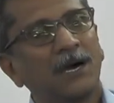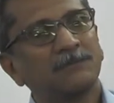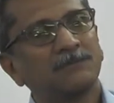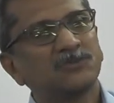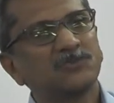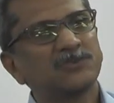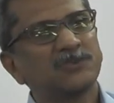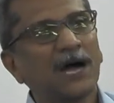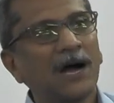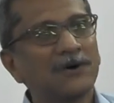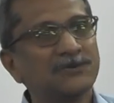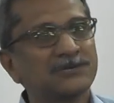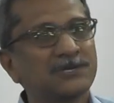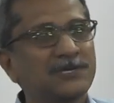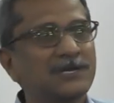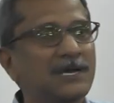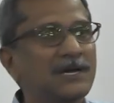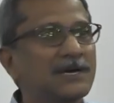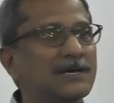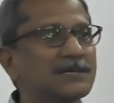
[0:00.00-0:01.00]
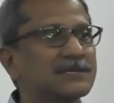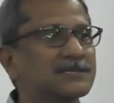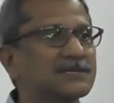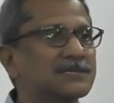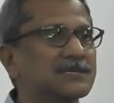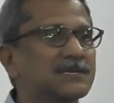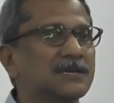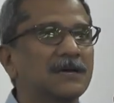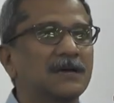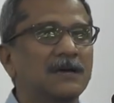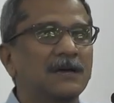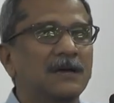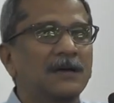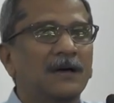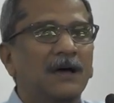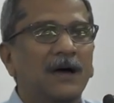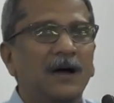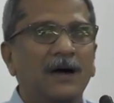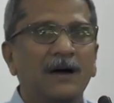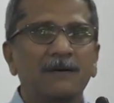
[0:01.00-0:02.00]
um, 2000 years,
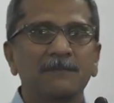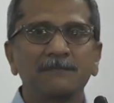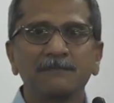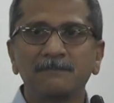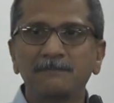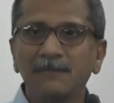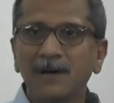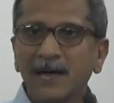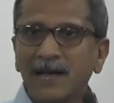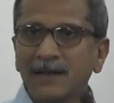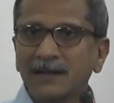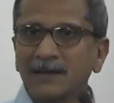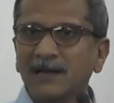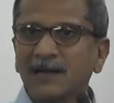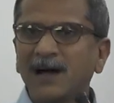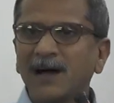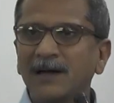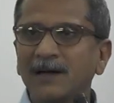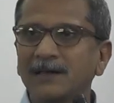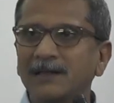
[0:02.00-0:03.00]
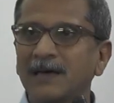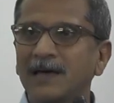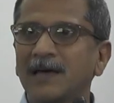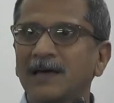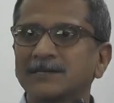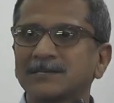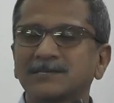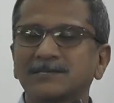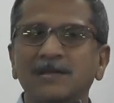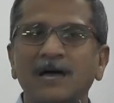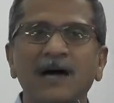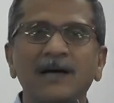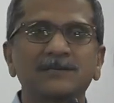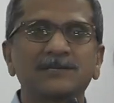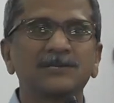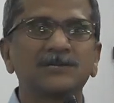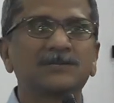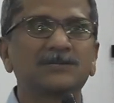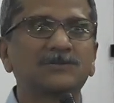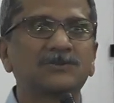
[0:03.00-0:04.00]
um, mankind has
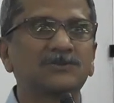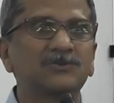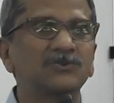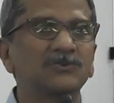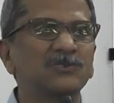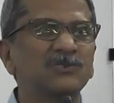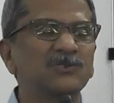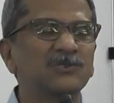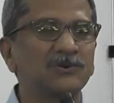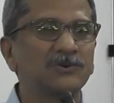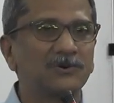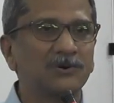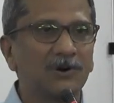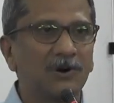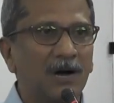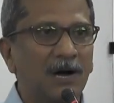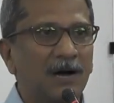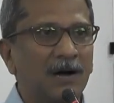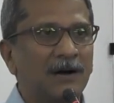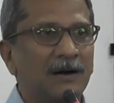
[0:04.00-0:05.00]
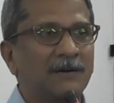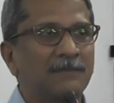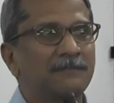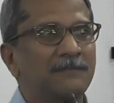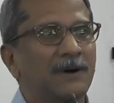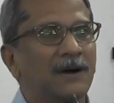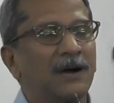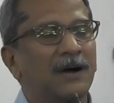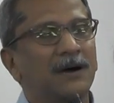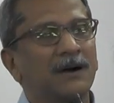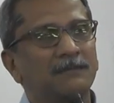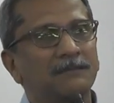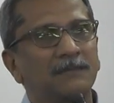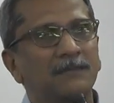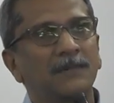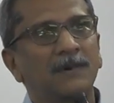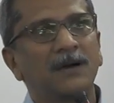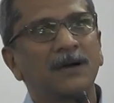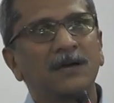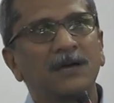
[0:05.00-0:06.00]
started to, um,
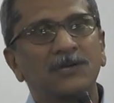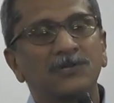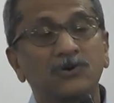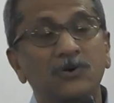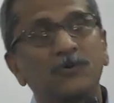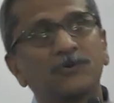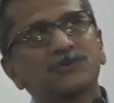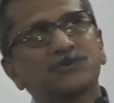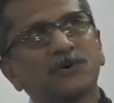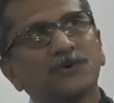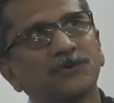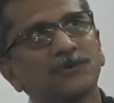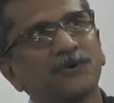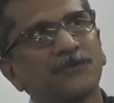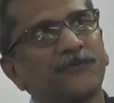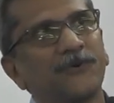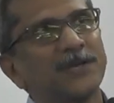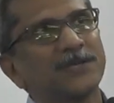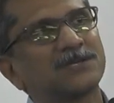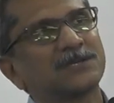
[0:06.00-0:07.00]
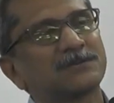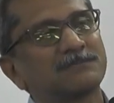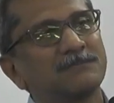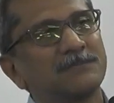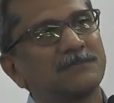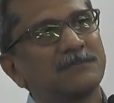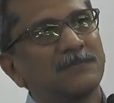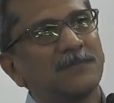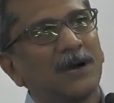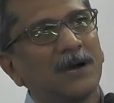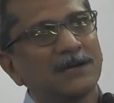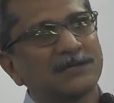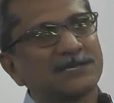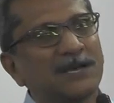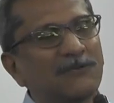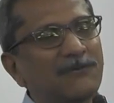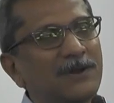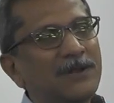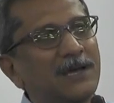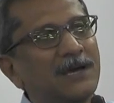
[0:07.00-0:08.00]
um, so, so the first uh,
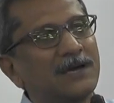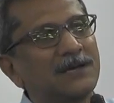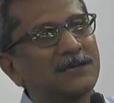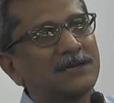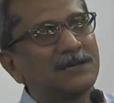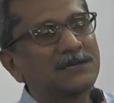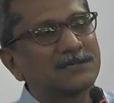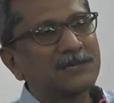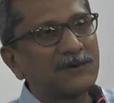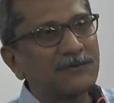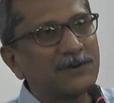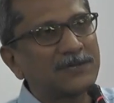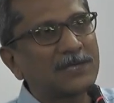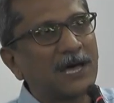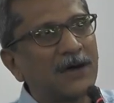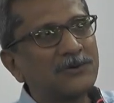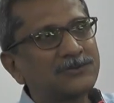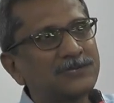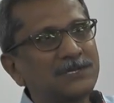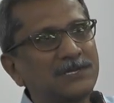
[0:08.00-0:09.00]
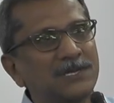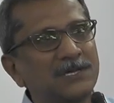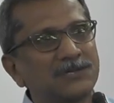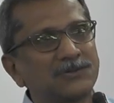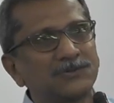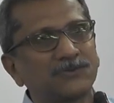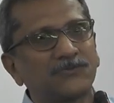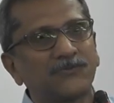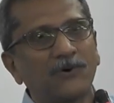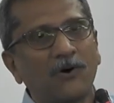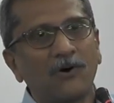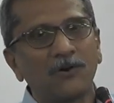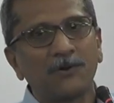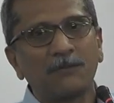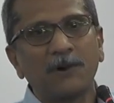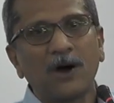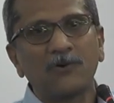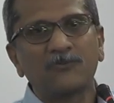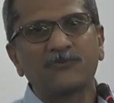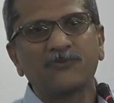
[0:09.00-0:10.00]
several years, uh, several thousand years was
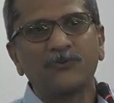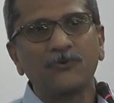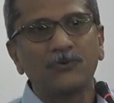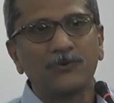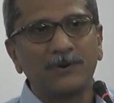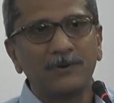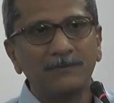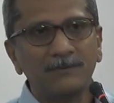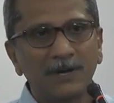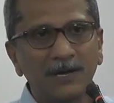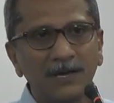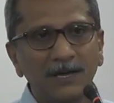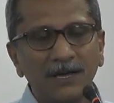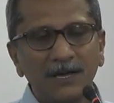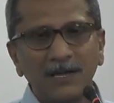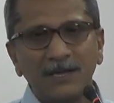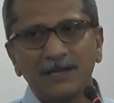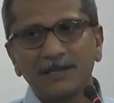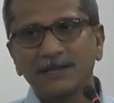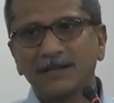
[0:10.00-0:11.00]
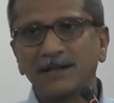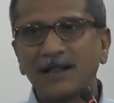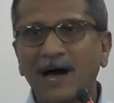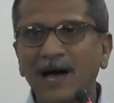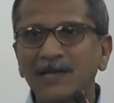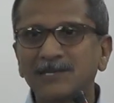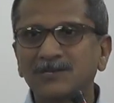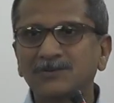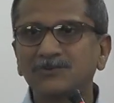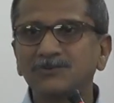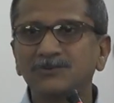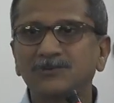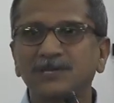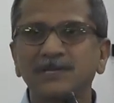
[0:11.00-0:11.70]
all about food. The last